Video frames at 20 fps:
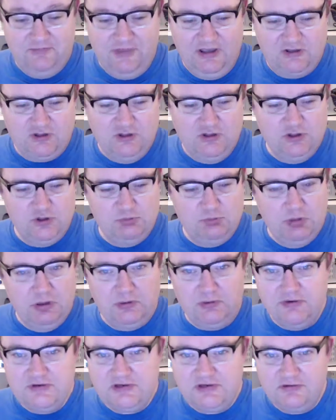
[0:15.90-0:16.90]
actually these are
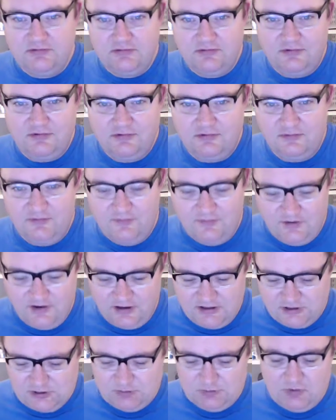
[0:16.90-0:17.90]
bolts,
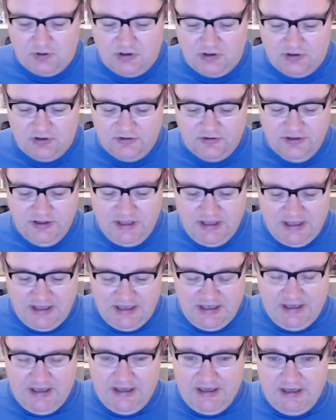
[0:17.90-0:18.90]
very small
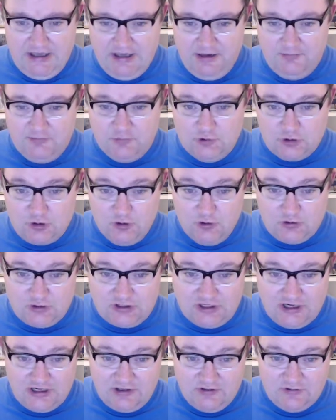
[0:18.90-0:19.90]
screws
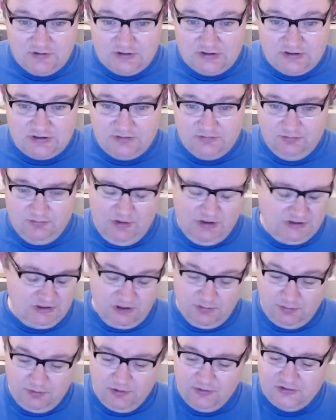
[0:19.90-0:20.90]
that I use,
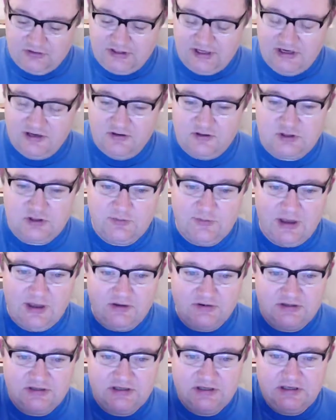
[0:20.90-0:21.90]
bolts that I use to
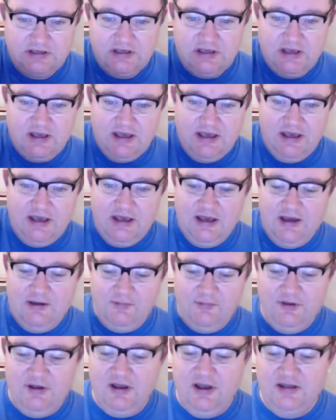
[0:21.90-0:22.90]
mount
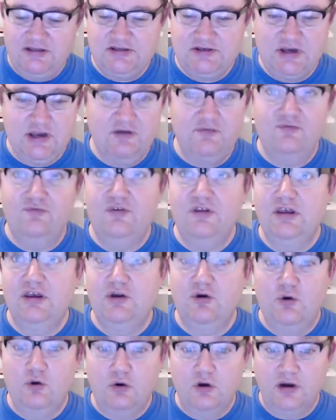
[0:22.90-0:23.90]
the guts of the
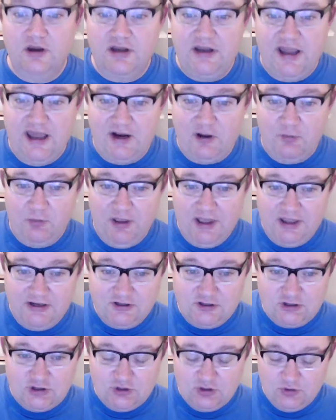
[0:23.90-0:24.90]
Korg
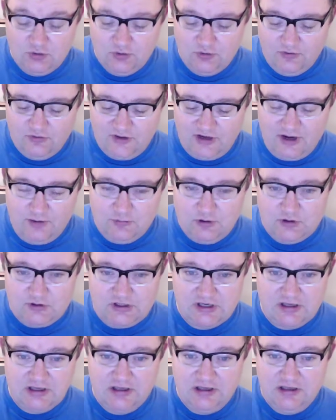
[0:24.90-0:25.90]
Nanopad 2 that I'm
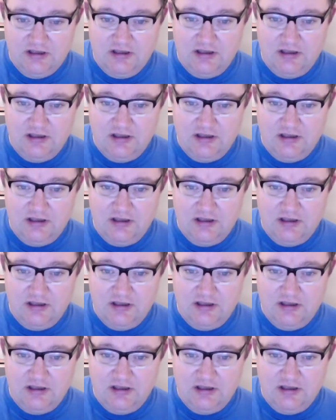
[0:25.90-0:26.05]
using